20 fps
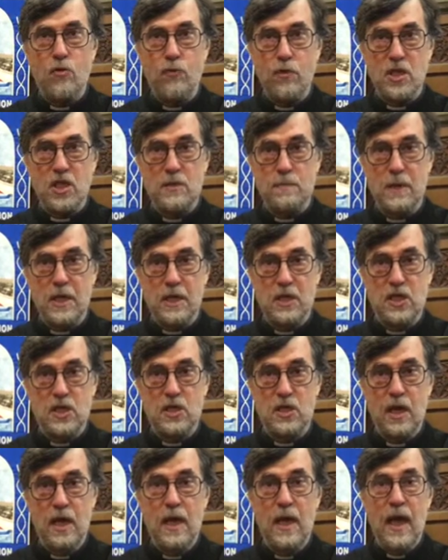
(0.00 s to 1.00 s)

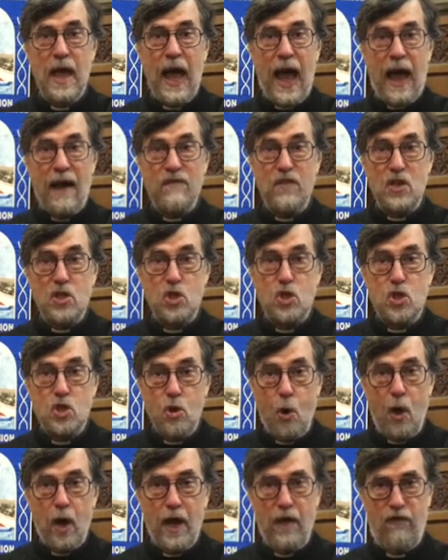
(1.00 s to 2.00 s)
Christmas. Have a
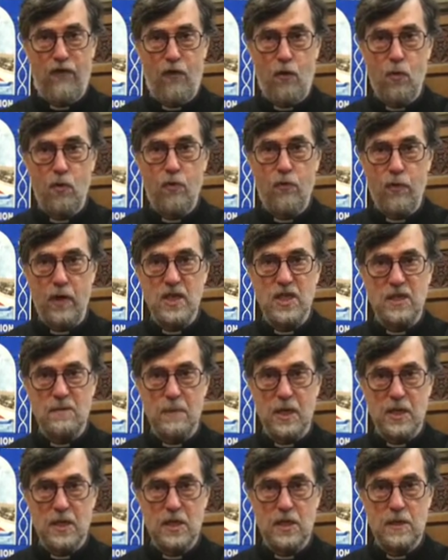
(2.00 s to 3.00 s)
joyful
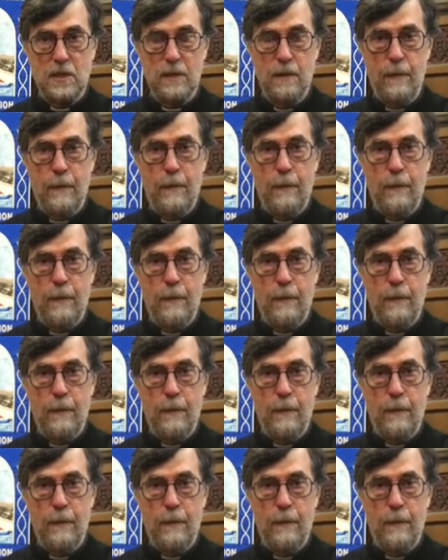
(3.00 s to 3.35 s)
Christmas.